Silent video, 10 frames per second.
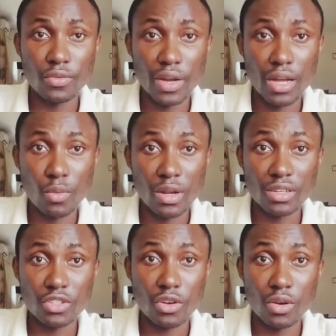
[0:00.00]
fire
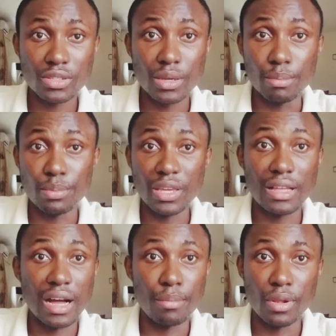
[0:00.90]
wanted to cause a
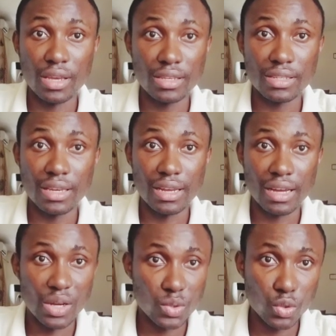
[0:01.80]
big blaze in her
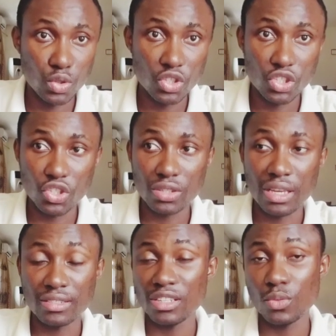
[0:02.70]
house, so she
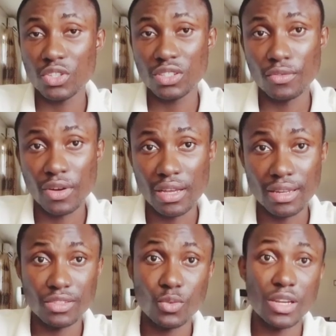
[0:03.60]
just extinguished the fire.
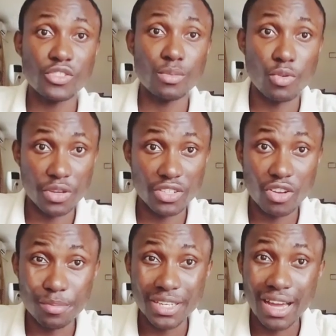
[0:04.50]
That's why smoke is
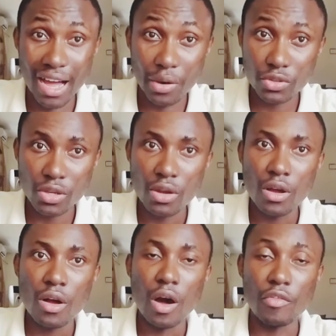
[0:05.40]
coming out
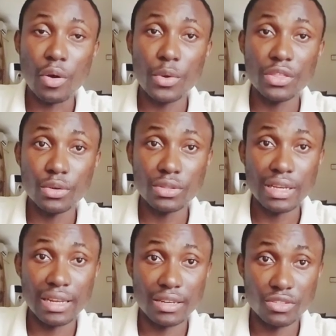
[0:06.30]
of her windows
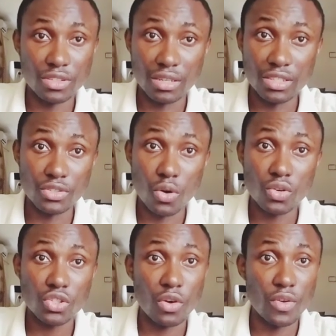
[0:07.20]
and, her, and the
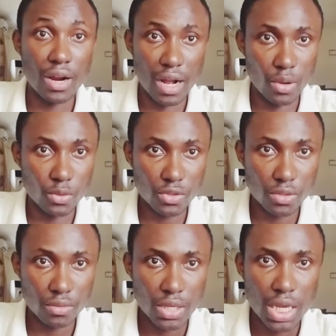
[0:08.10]
doors of her
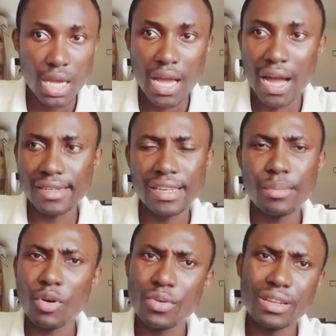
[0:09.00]
house. And the
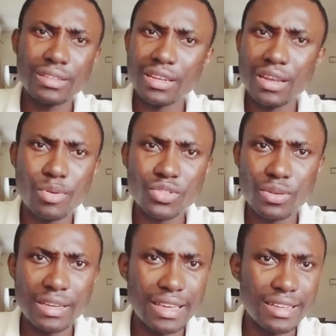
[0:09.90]
neighbor really, the neighbors
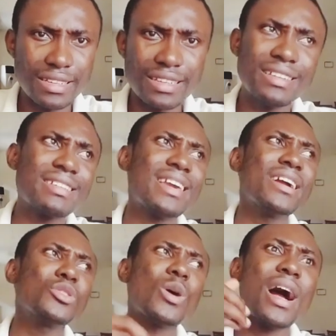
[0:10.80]
really cared. They didn't
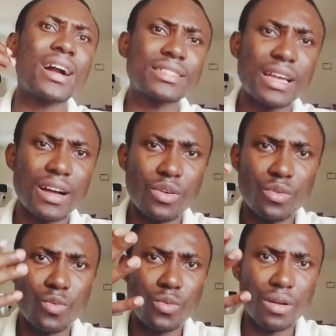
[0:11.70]
care to ask her
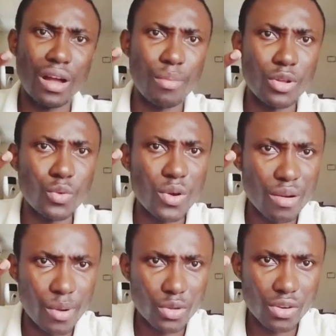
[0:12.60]
about the
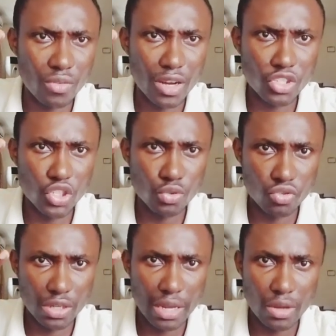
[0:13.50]
whereabouts of her
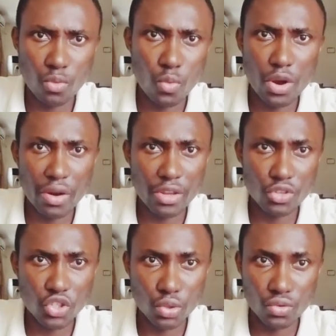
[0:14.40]
children. Like, where are your
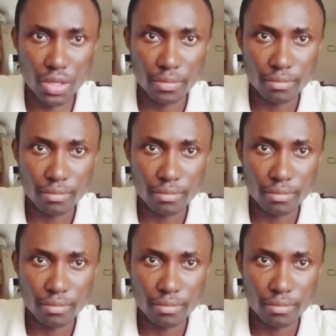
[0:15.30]
children?